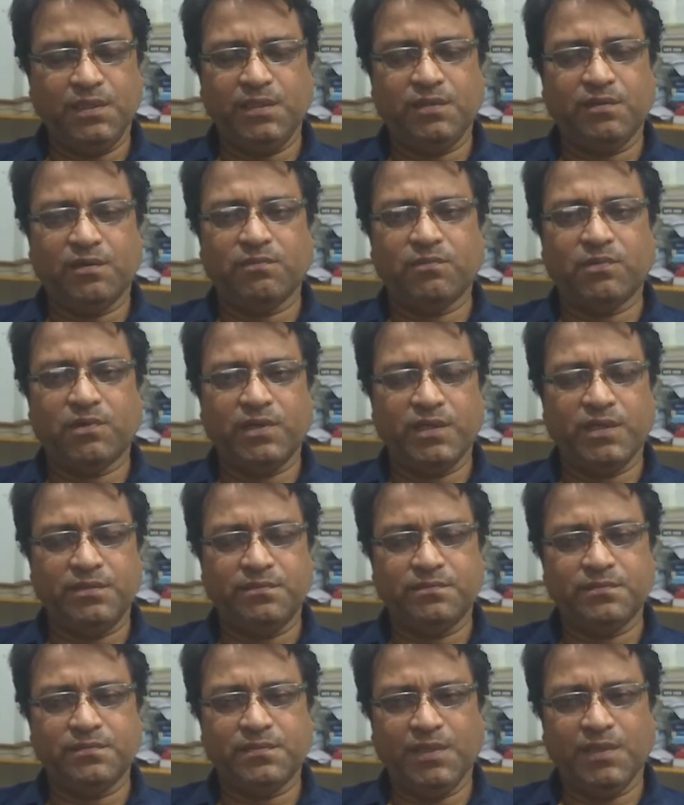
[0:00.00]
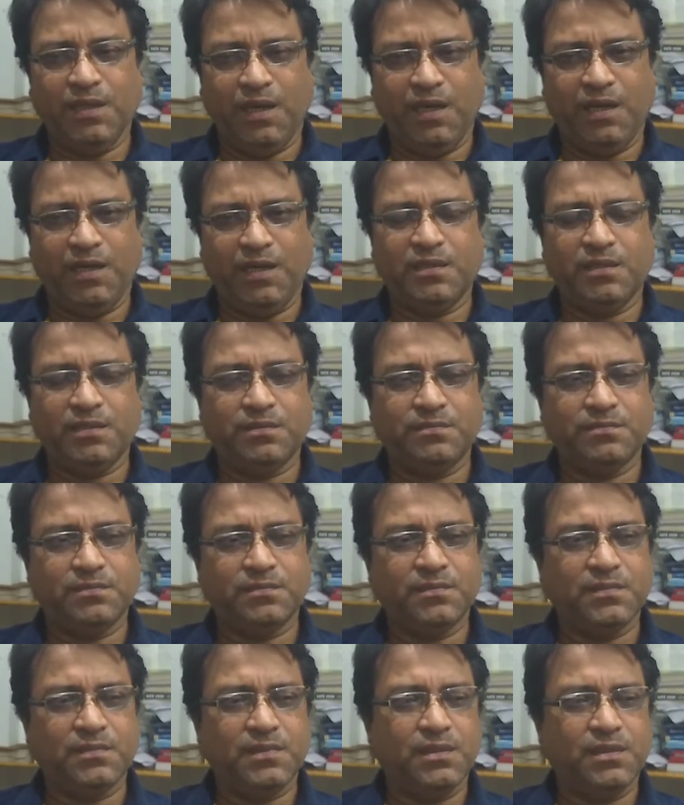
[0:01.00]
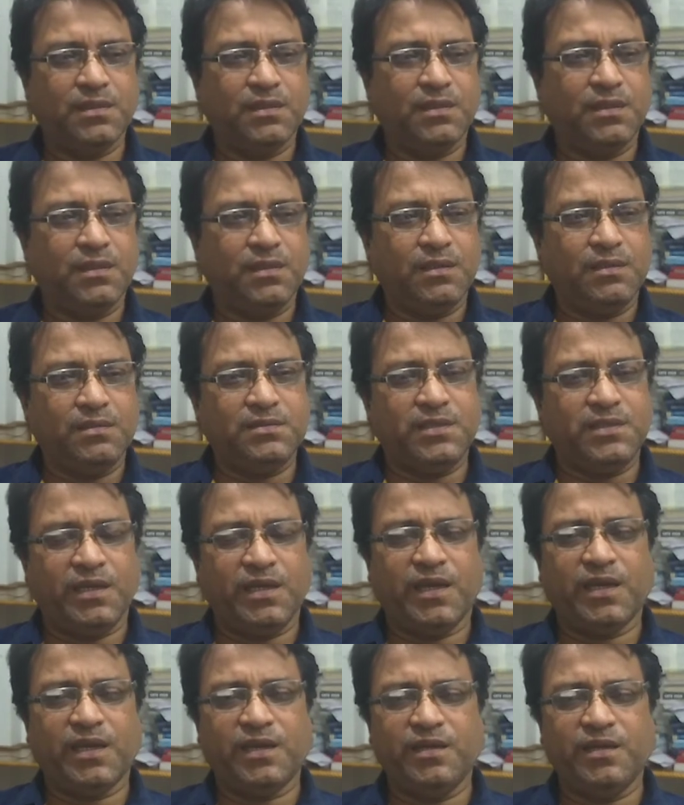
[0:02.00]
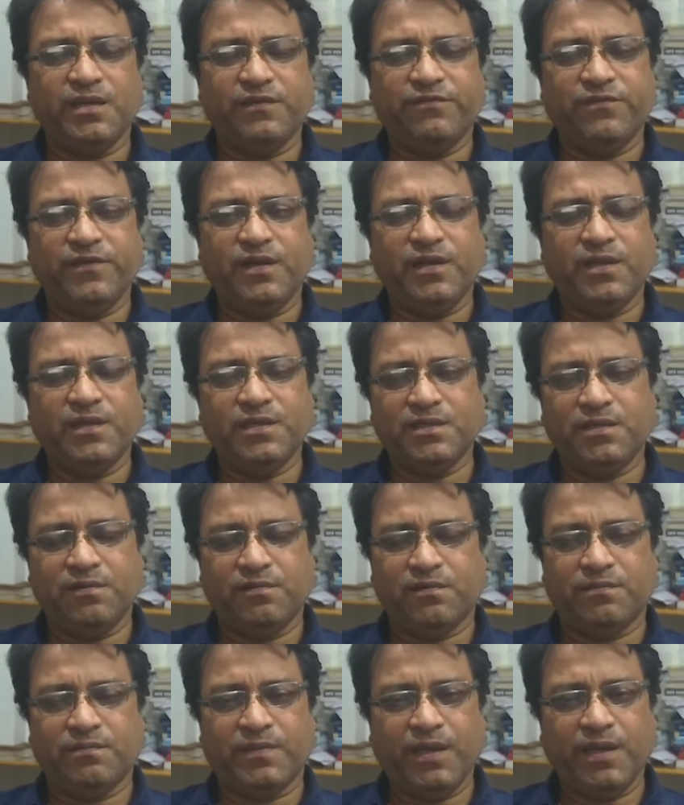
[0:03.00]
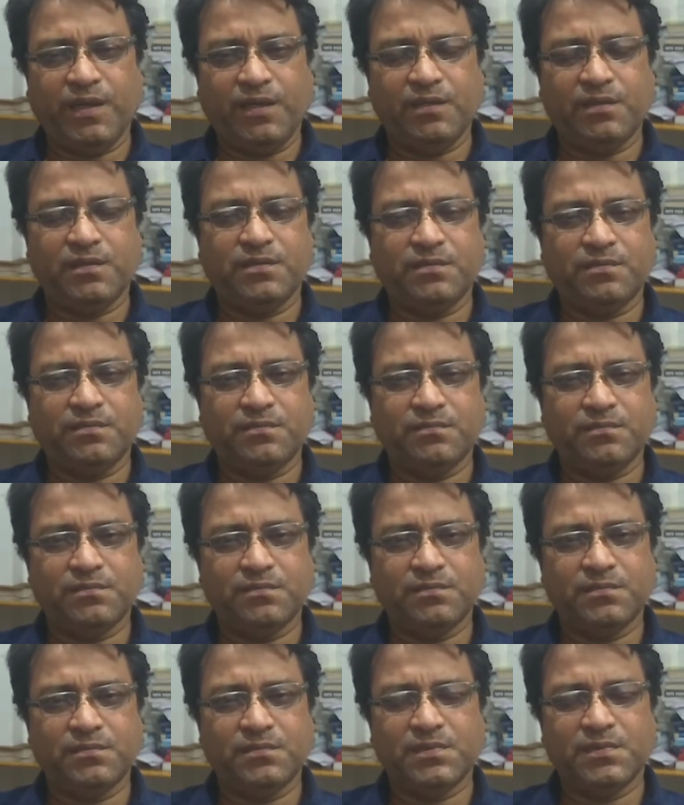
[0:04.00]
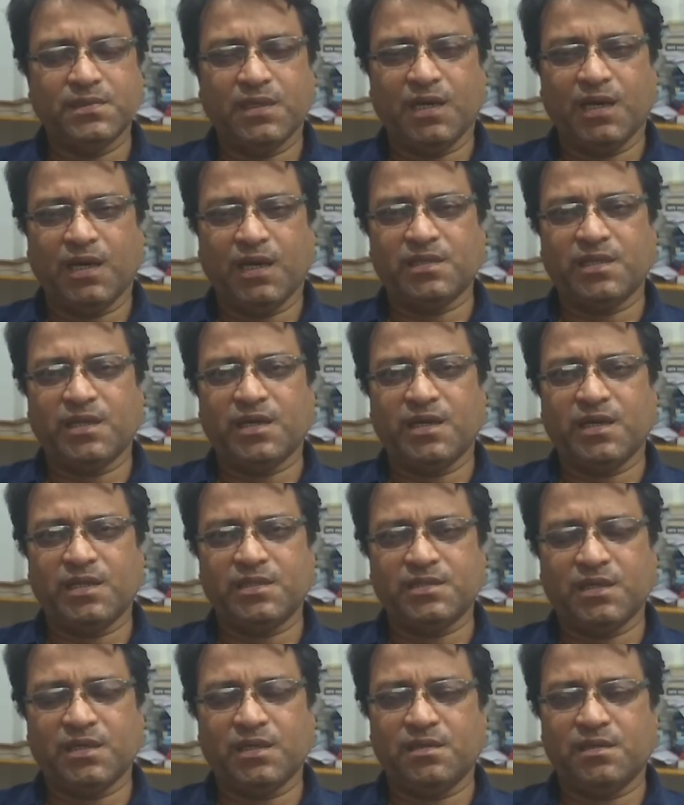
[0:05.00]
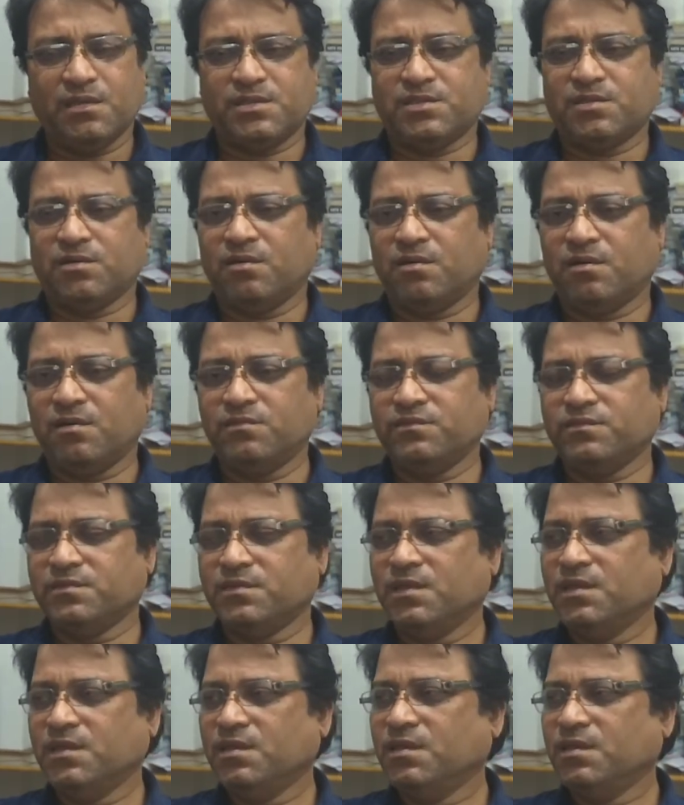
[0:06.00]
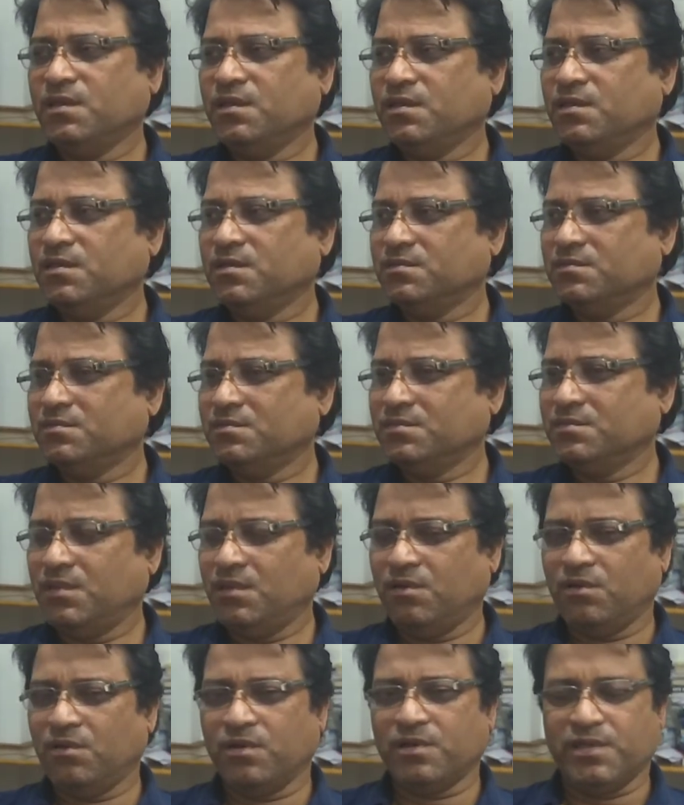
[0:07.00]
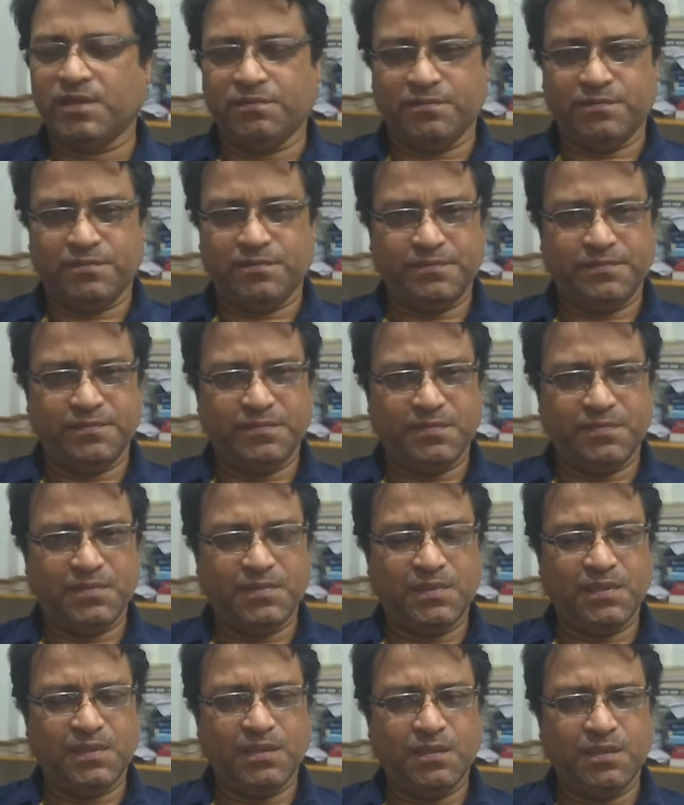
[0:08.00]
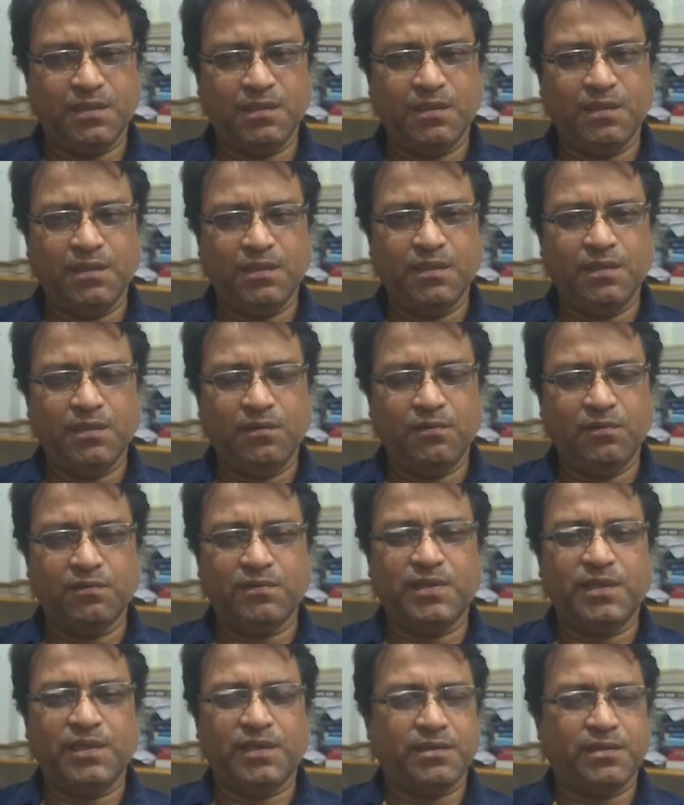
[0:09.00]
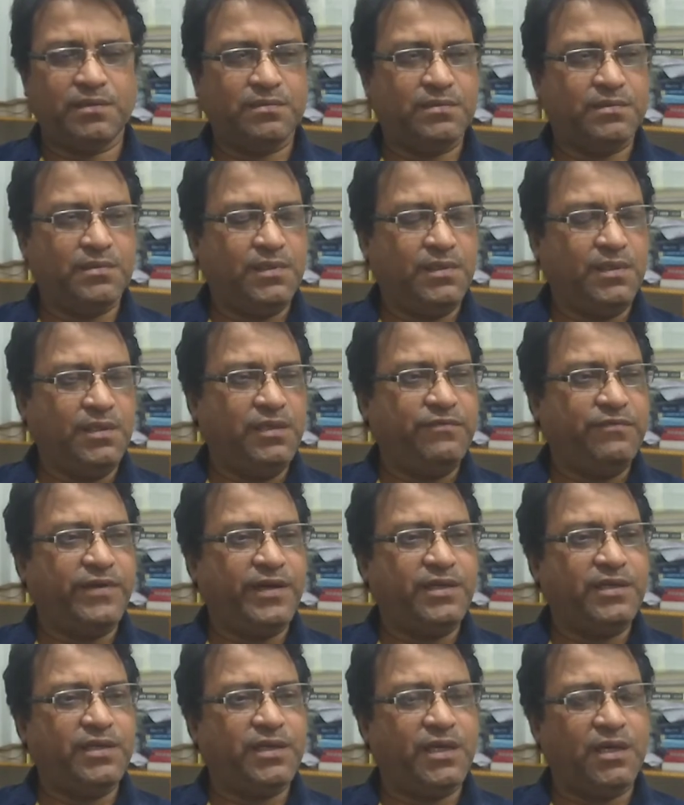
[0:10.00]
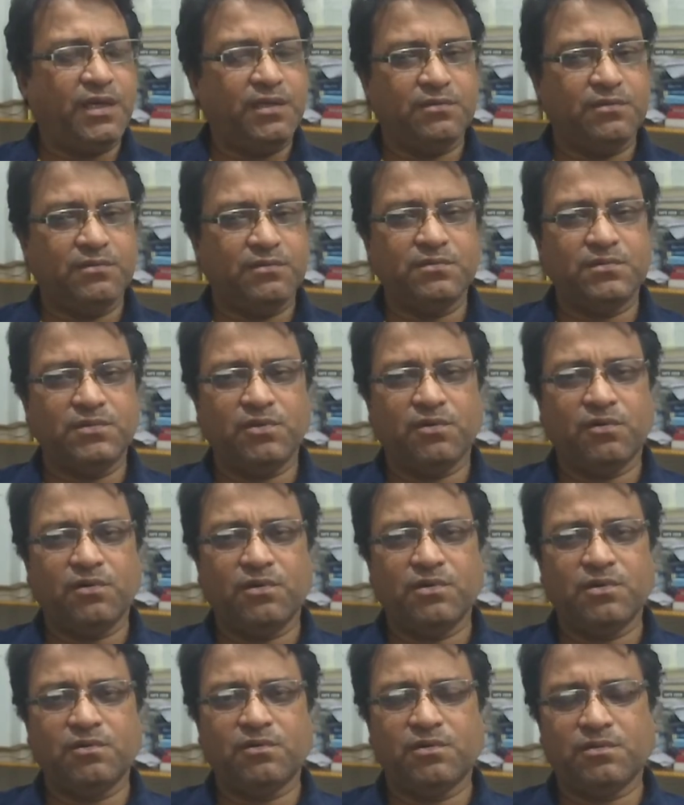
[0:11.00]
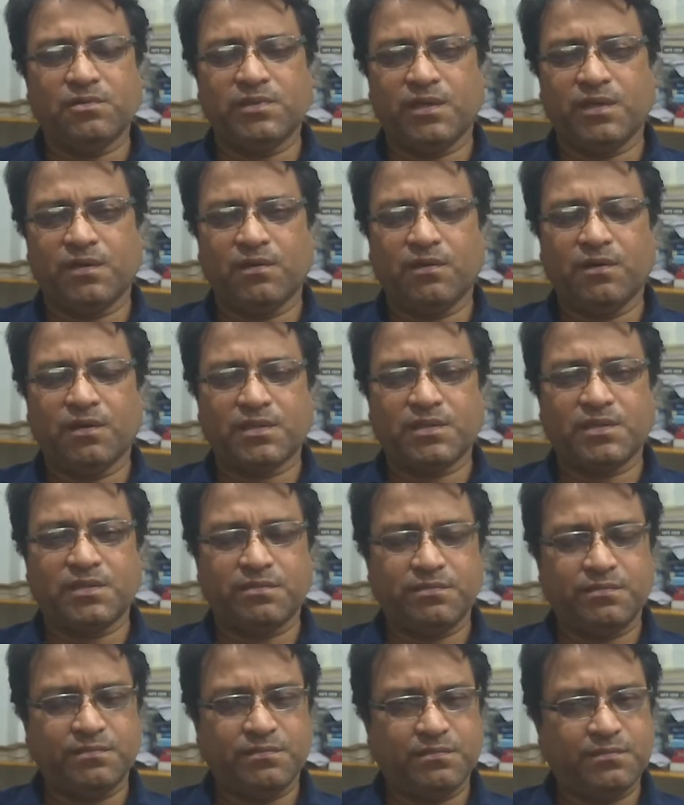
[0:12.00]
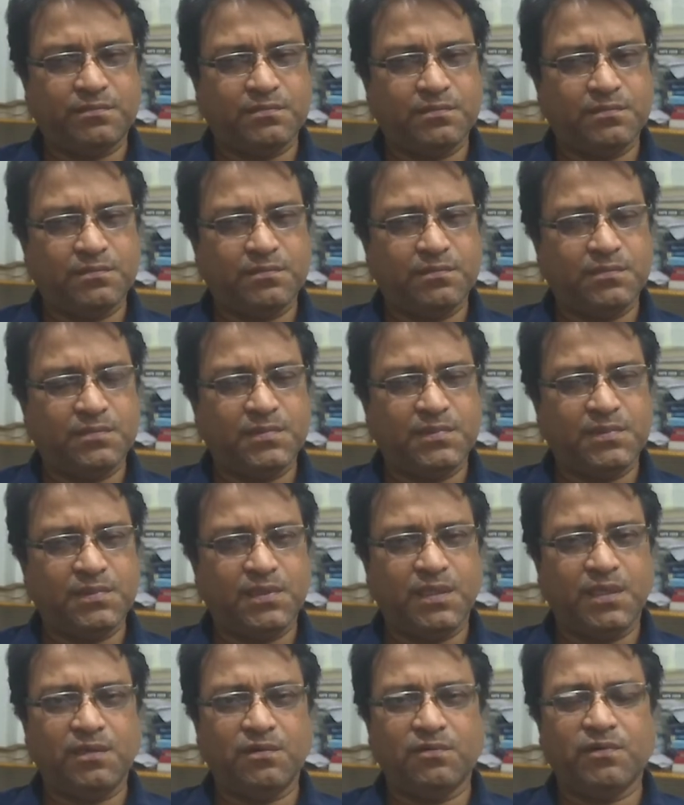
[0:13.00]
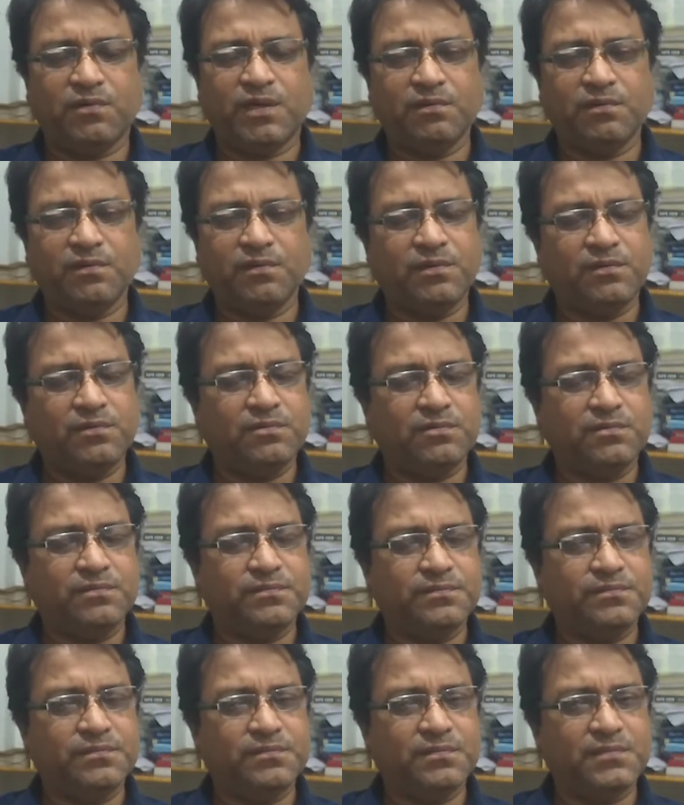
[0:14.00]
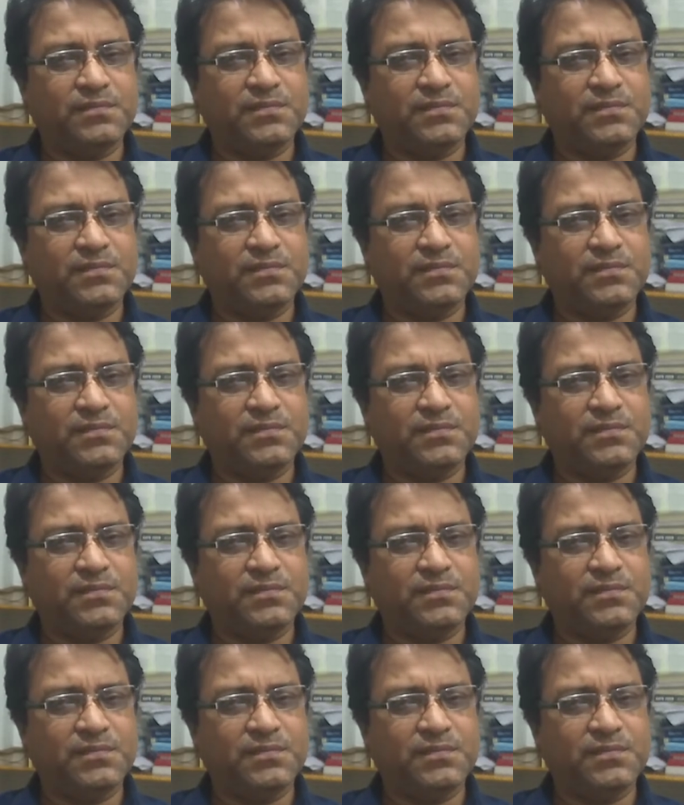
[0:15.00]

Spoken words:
in your body and the negative feeling in your mind are the results of lockdown. Look here, if I tell you don't go to the north, then what will you do?